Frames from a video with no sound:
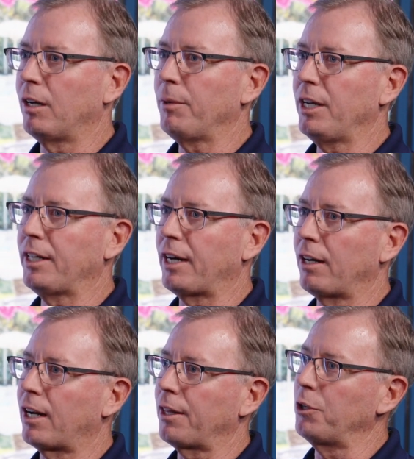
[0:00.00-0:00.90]
And then a
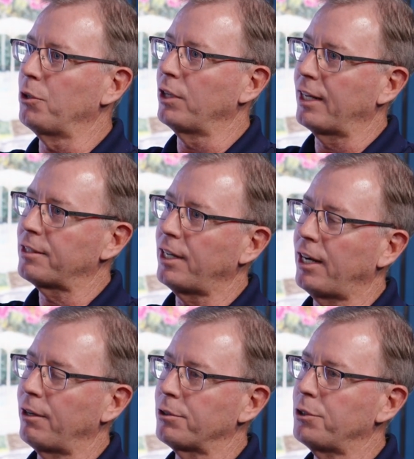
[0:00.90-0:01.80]
lot of the new glass
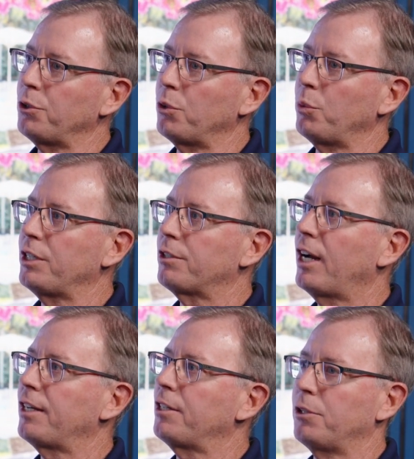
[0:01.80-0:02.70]
tiles too, we
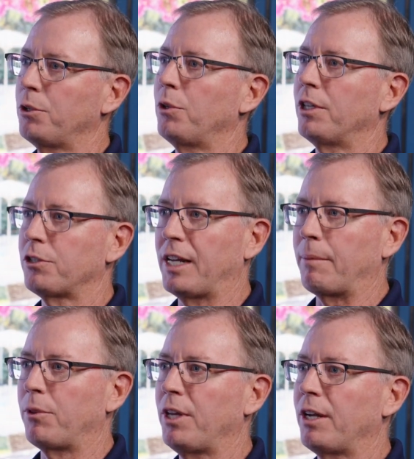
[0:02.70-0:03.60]
tried to do the
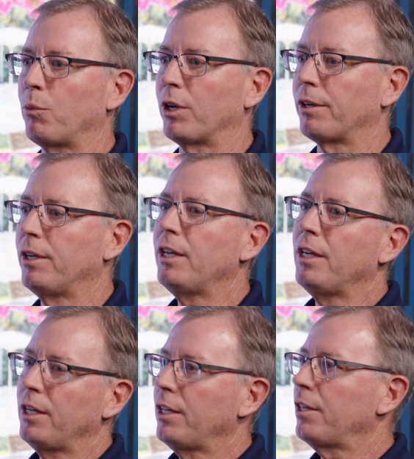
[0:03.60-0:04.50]
same thing where
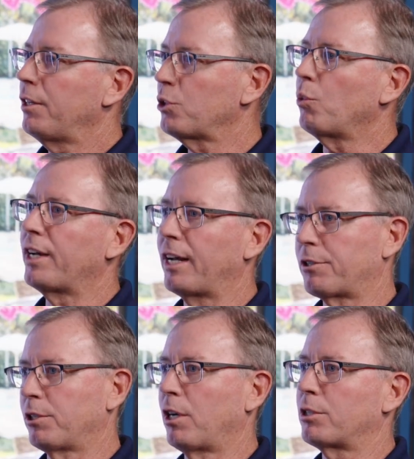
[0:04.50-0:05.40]
this one has
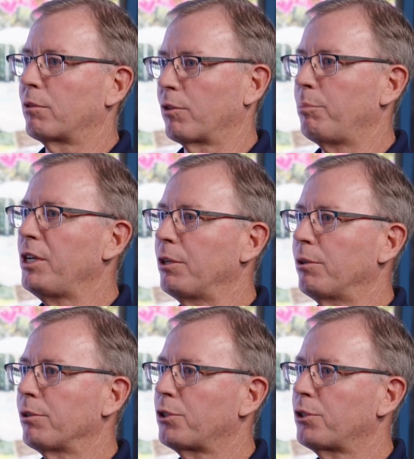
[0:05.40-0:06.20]
crossover appeal.